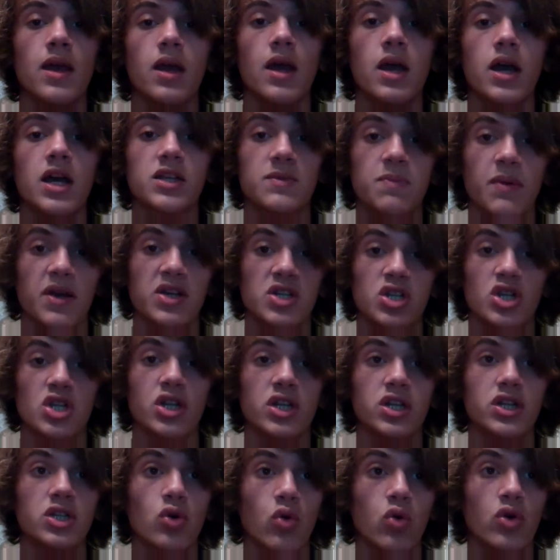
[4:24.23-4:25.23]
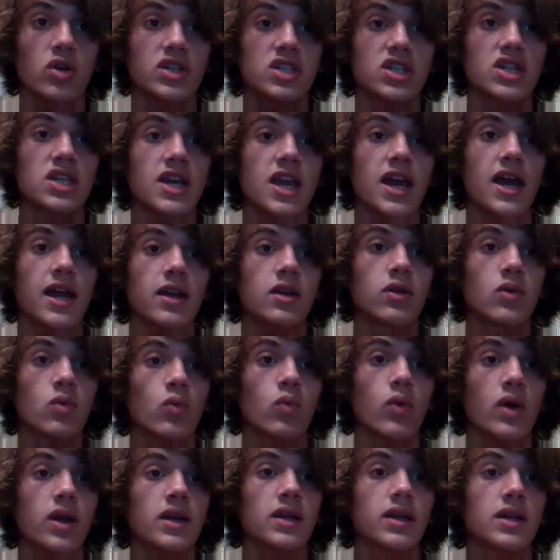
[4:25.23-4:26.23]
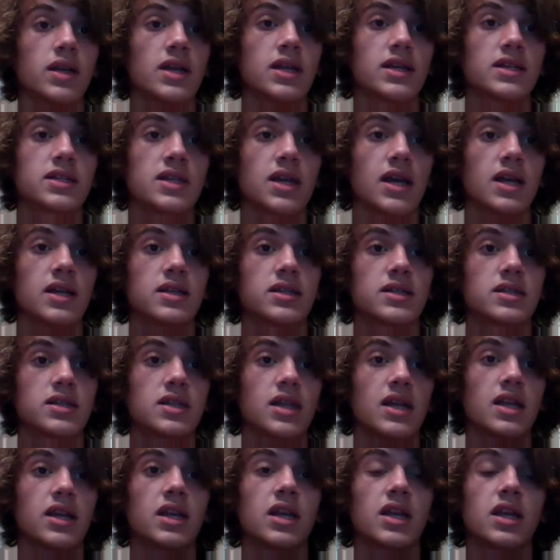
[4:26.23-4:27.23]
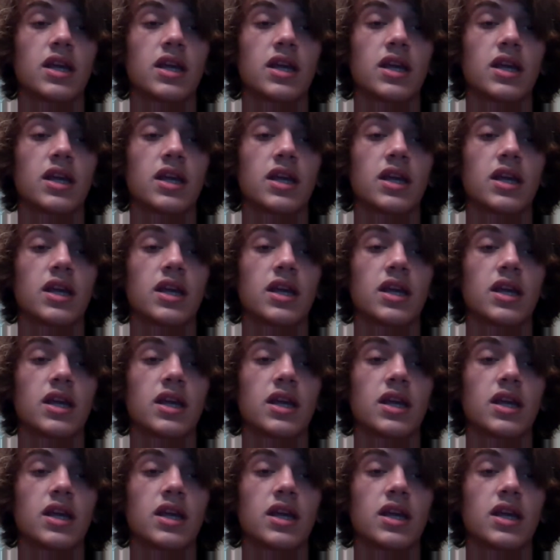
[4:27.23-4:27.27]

especially towards the end when he says that